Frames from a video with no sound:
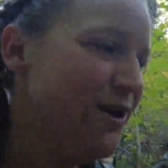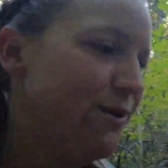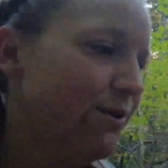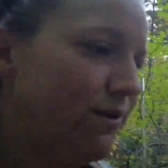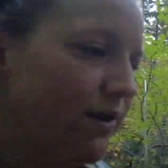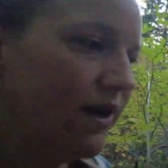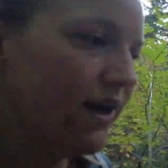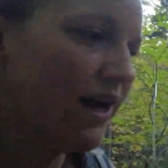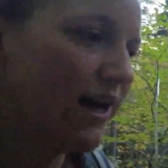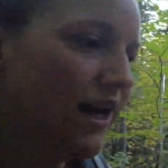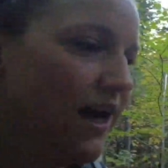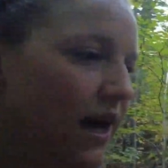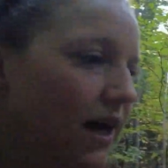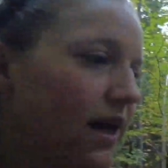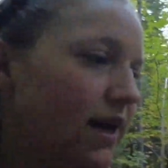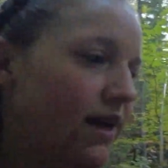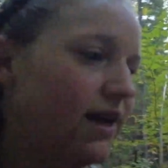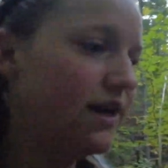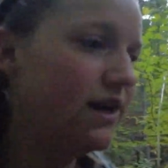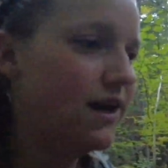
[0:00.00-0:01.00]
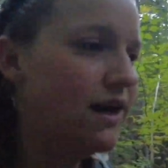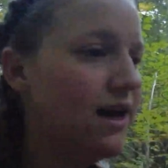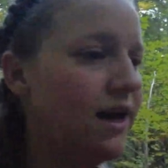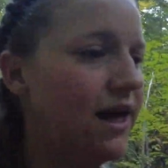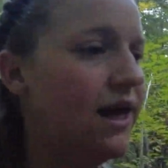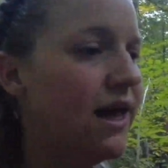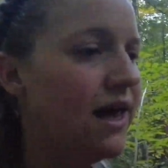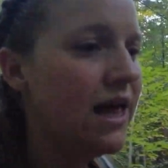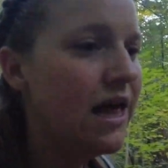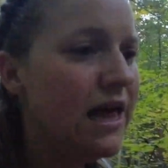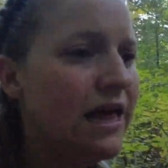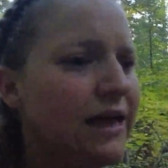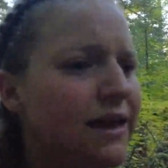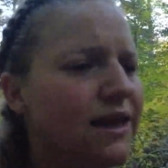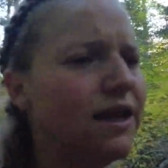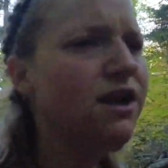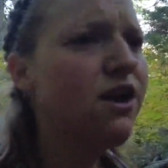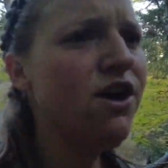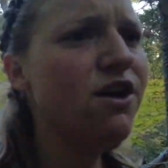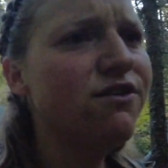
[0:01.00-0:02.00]
We got a
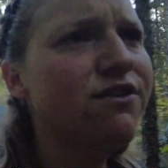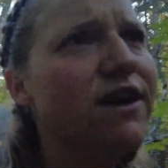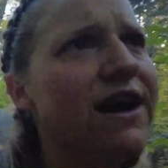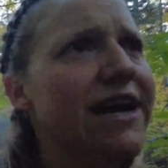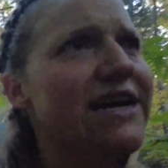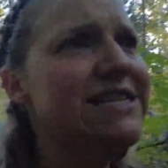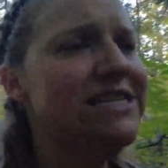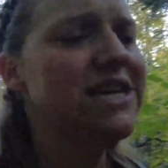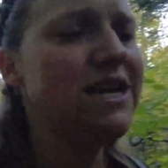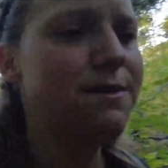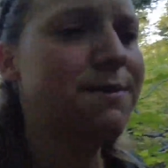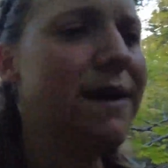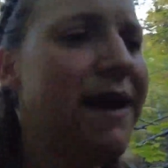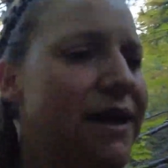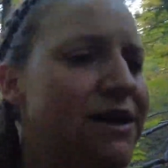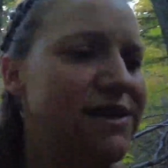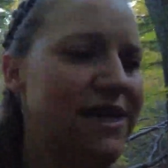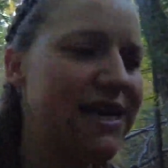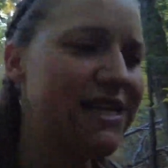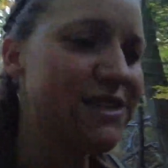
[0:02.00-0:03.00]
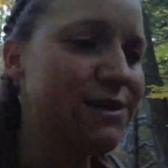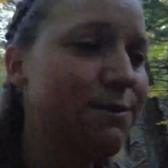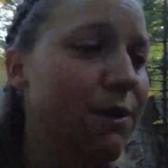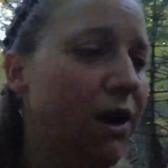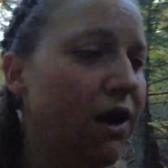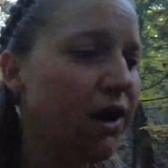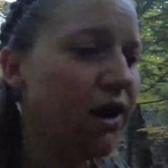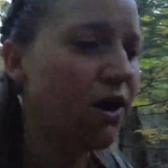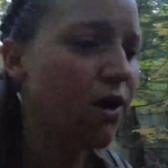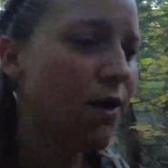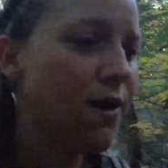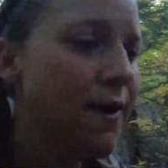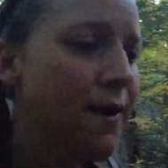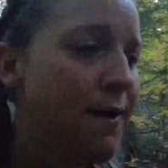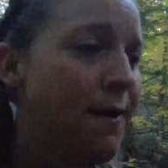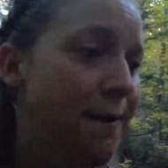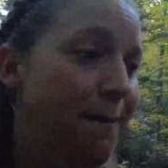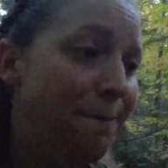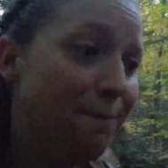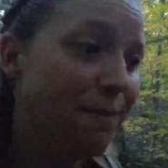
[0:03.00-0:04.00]
little over 18 mile day tomorrow,
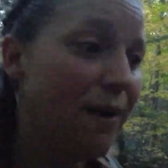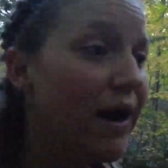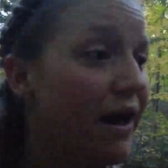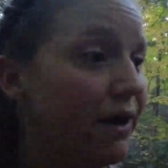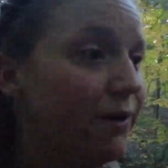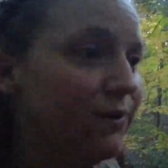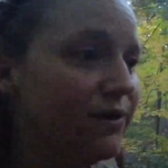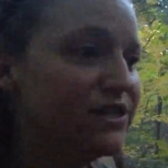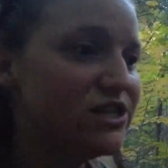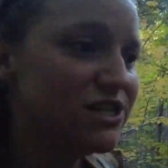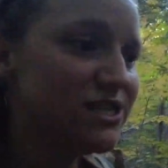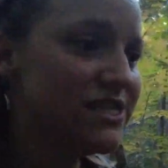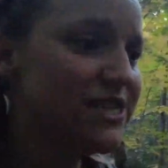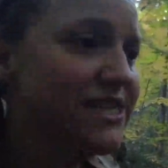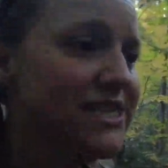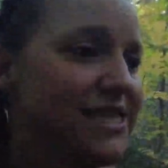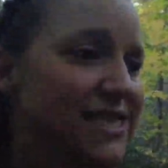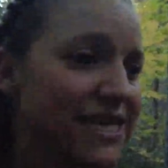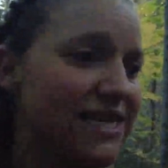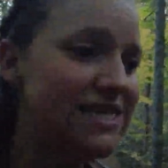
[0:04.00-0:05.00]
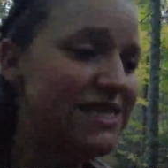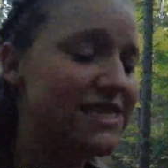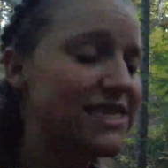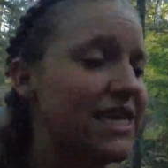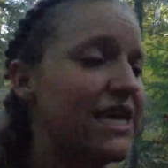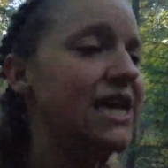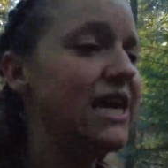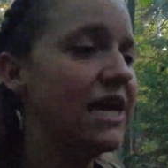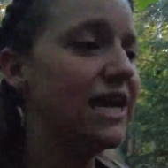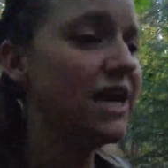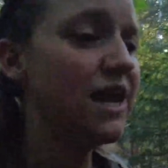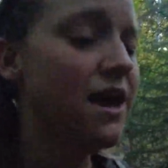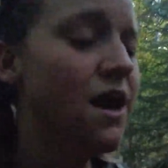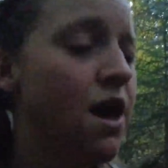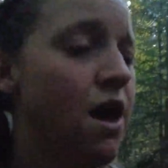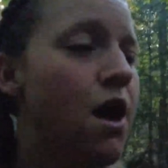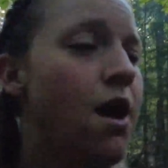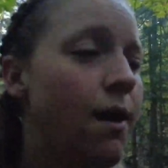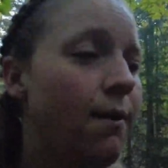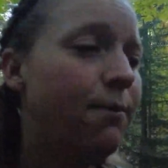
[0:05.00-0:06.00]
but we just did
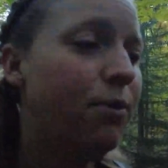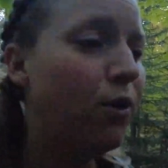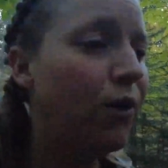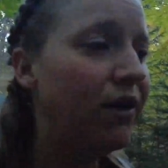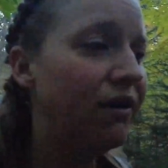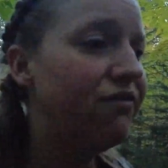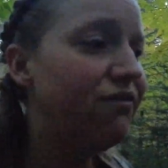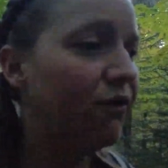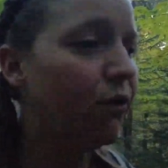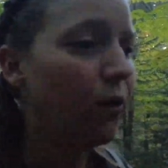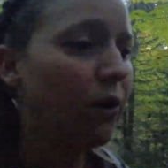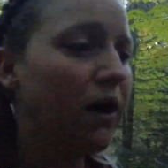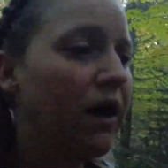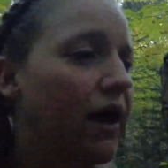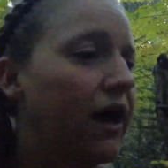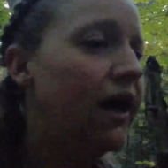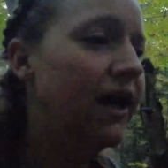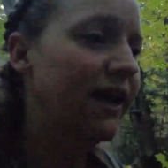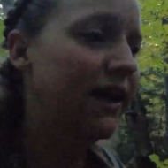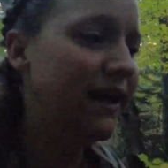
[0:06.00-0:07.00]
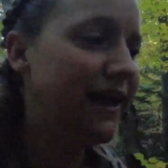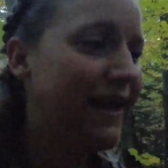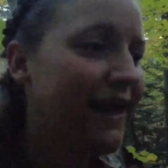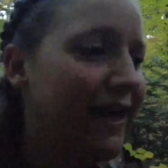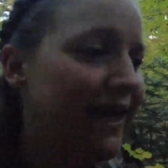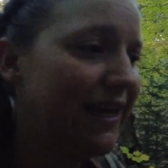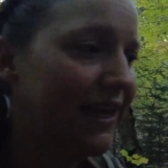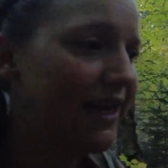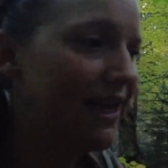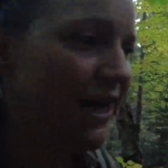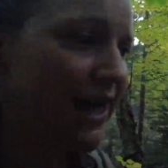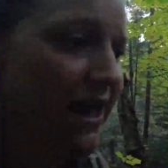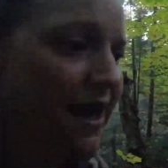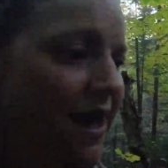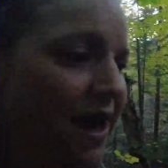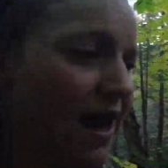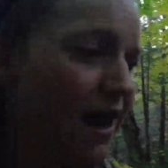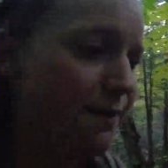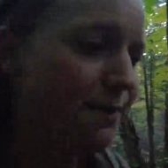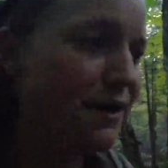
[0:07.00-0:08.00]
16.4 in
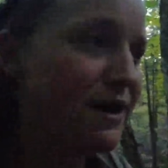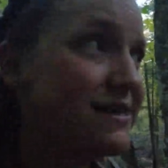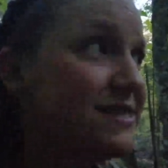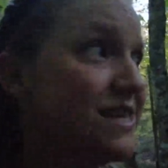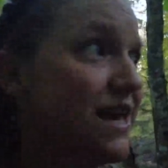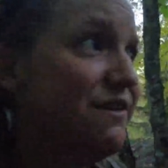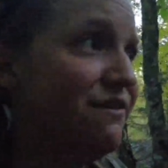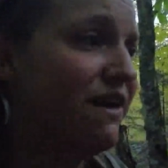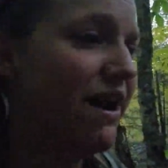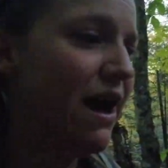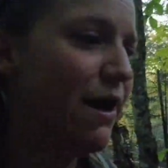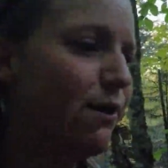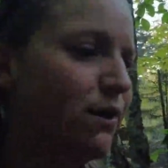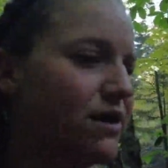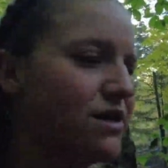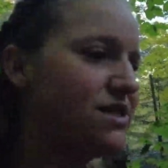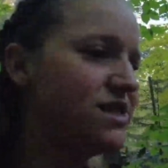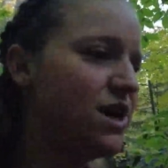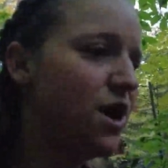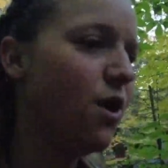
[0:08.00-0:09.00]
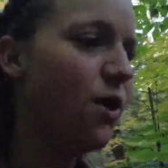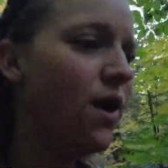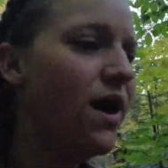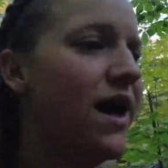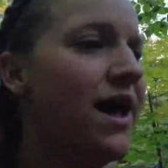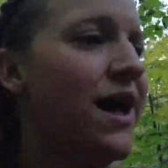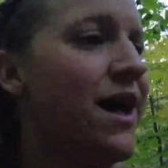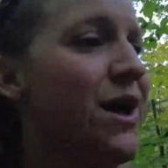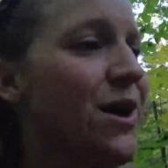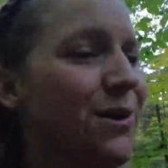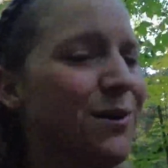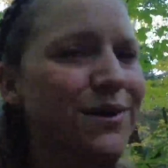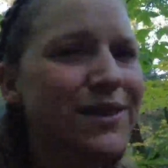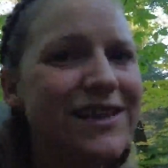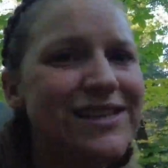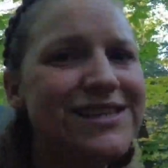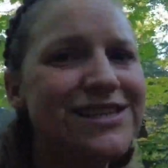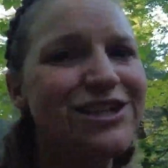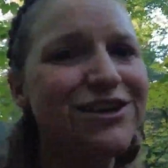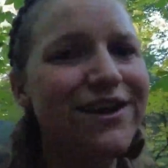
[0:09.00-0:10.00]
about 7 hours. So with
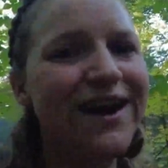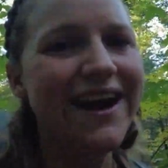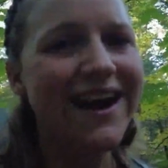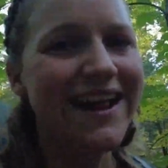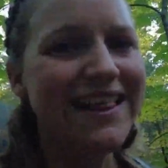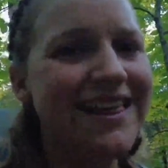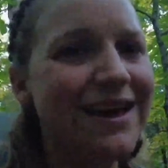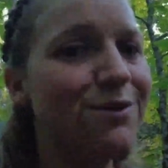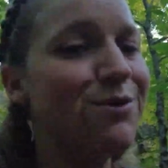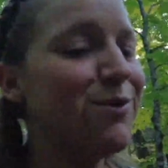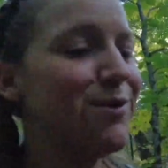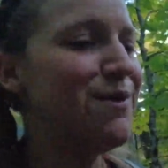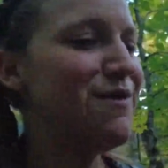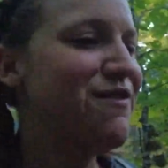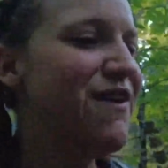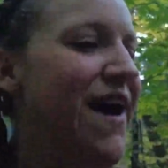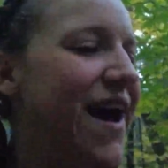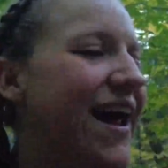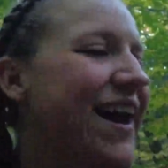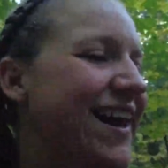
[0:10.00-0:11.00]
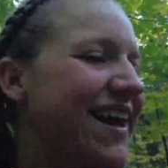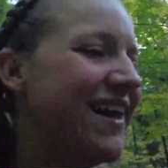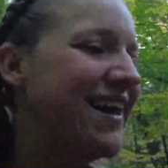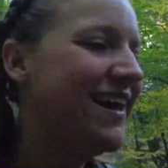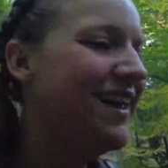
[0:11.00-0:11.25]
this terrain, I think we'll be fine.